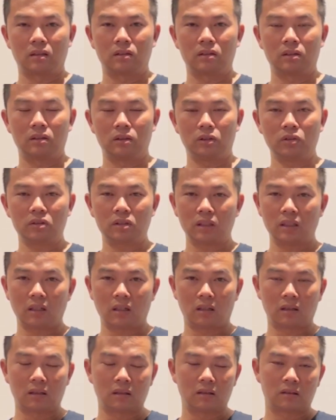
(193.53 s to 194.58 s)
Usually
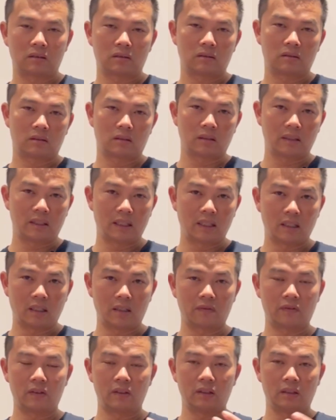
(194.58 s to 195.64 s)
on the day
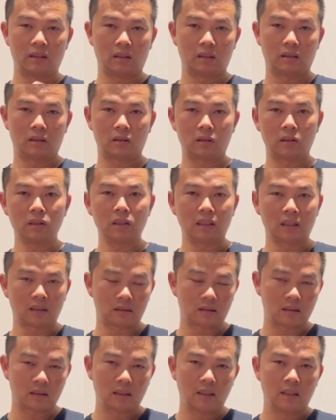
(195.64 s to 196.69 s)
of the earnings,